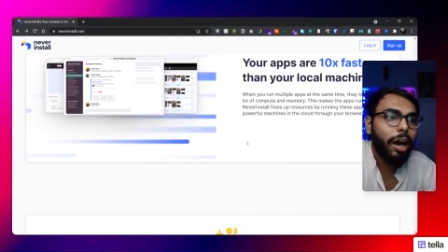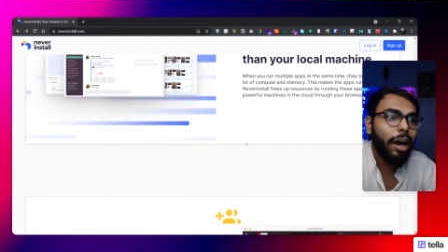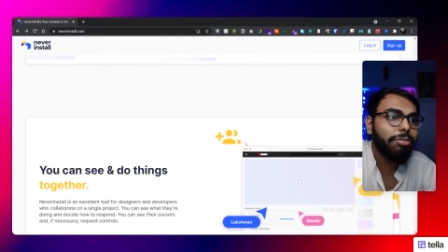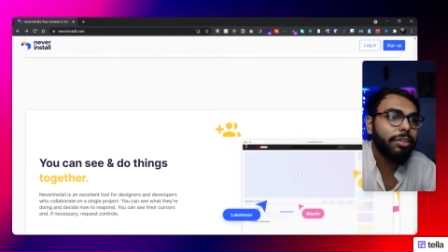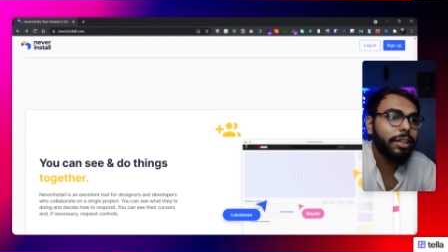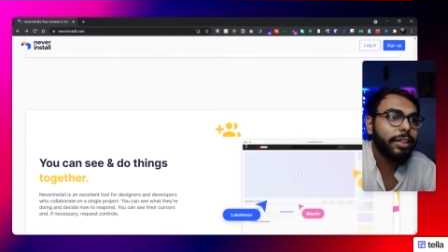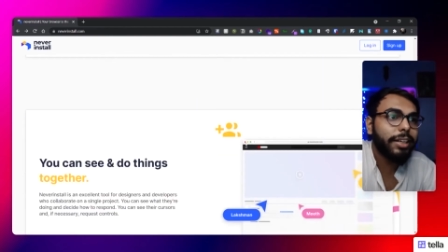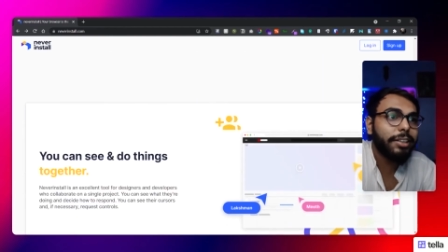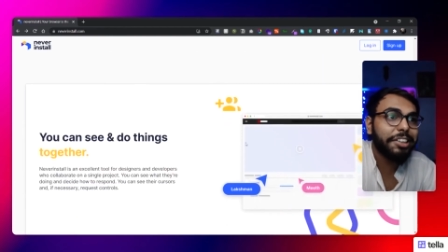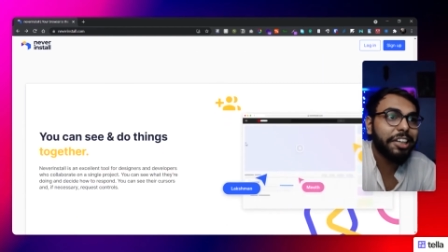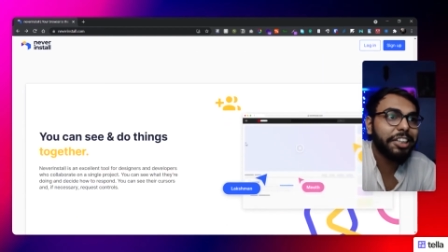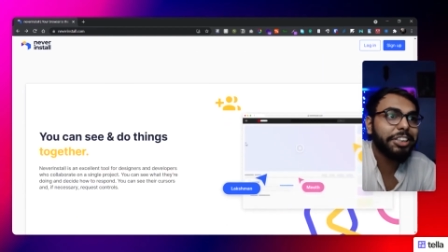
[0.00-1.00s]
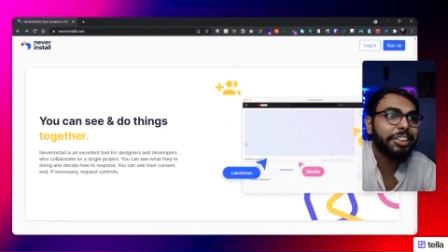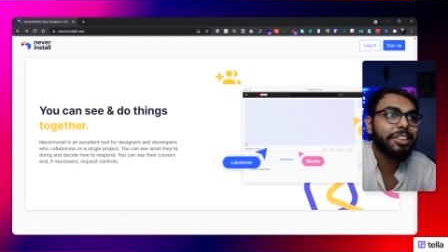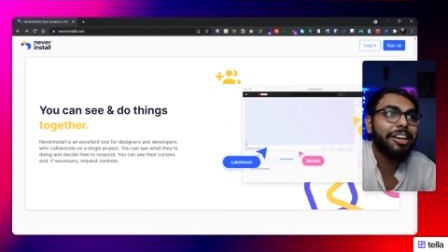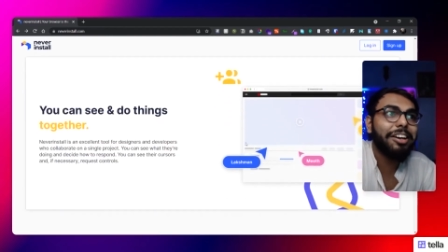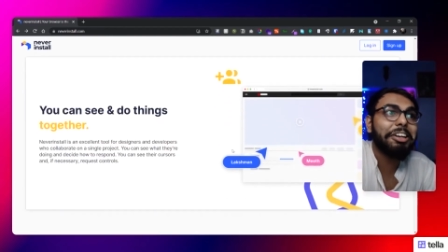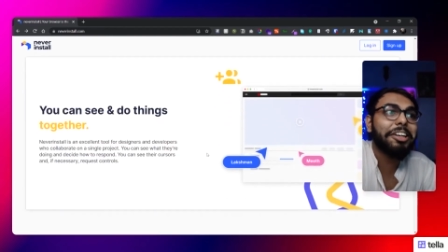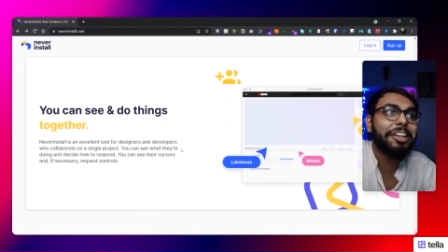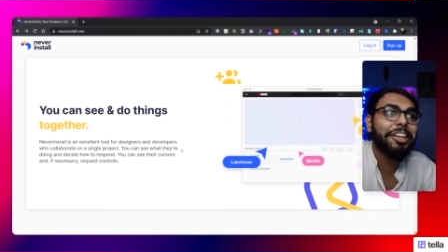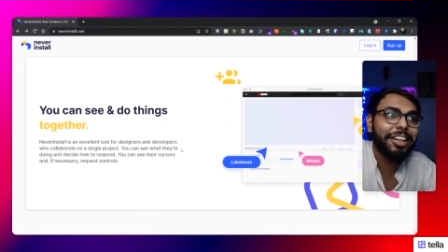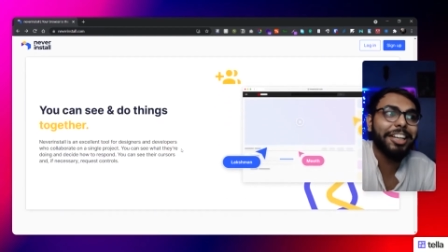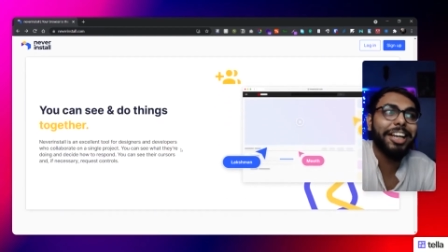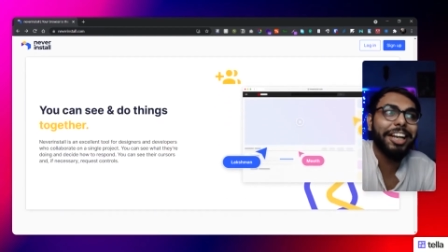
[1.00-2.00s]
After that, there is a
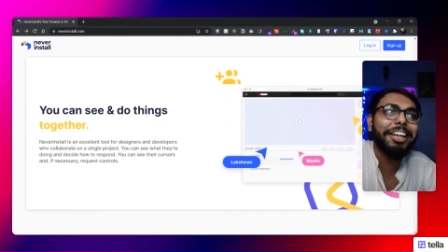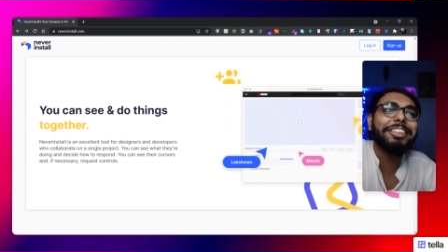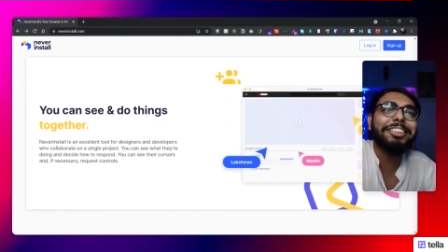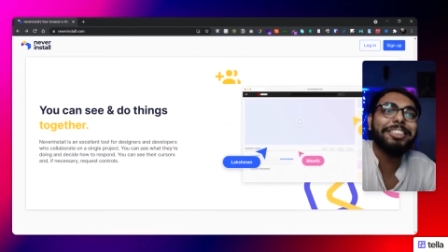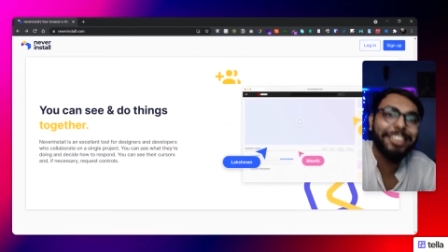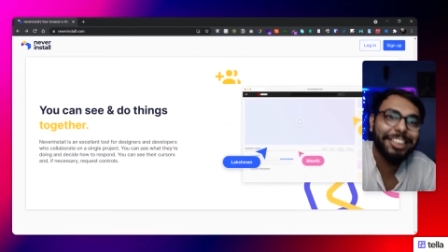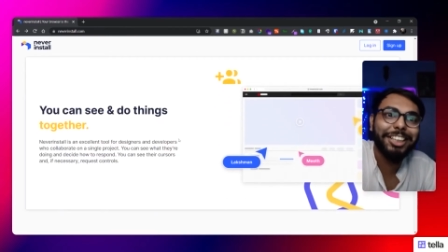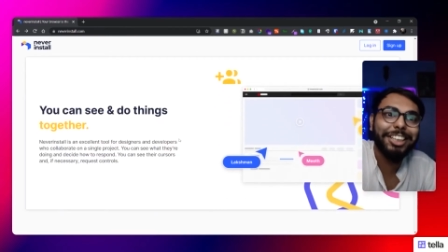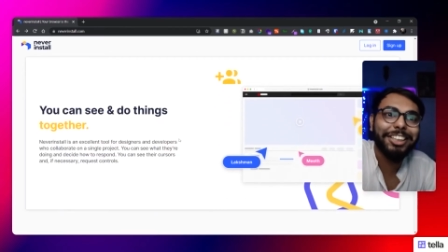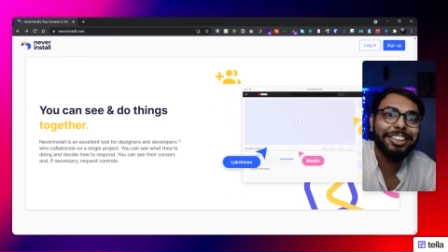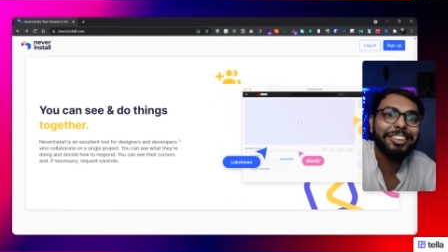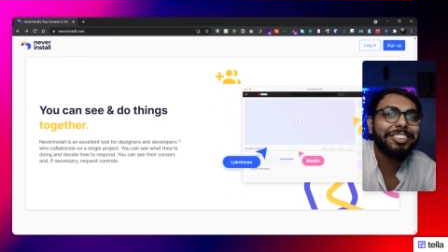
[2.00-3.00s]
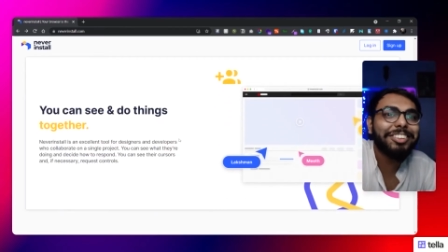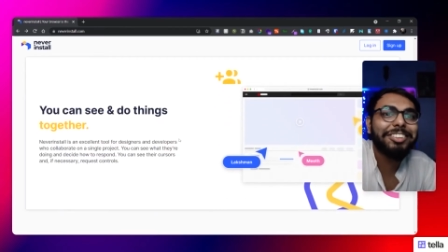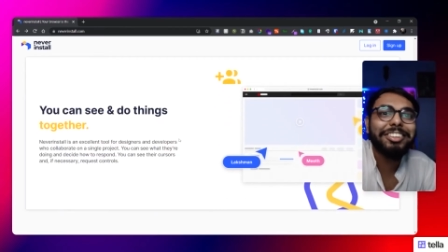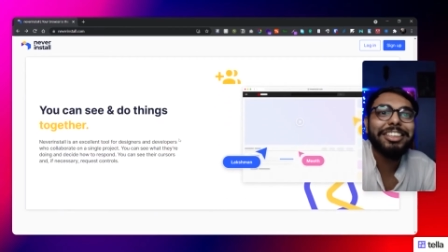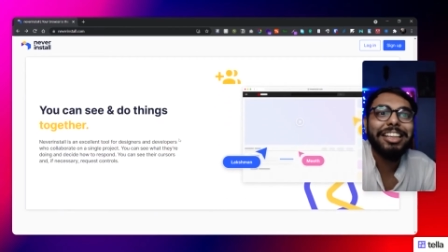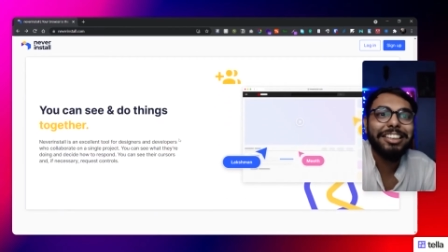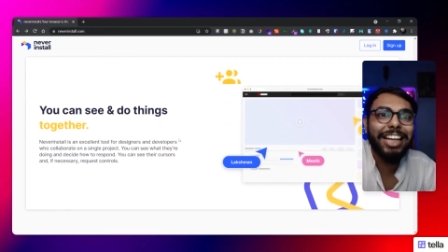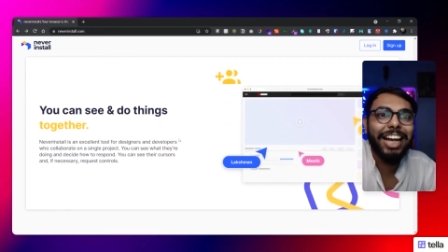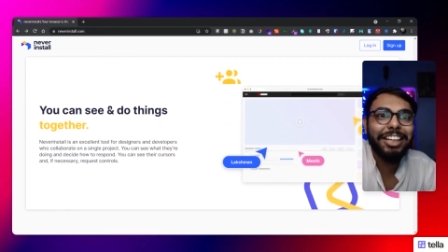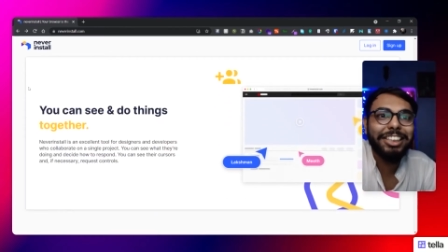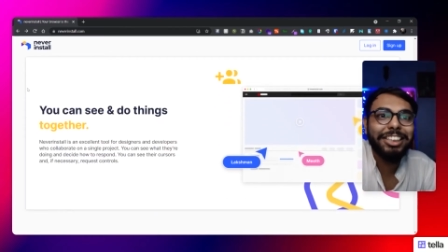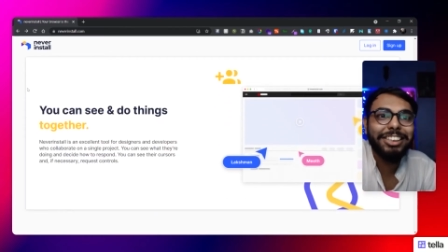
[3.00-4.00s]
great thing,
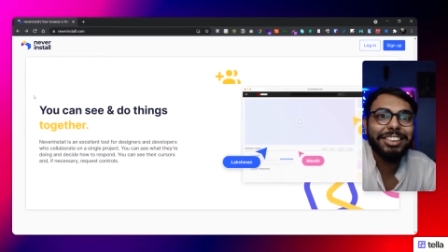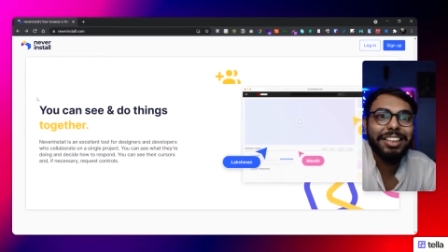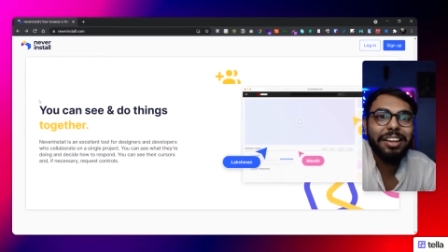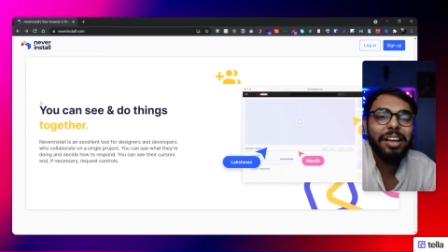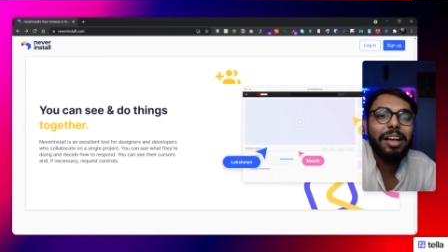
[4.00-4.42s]
that is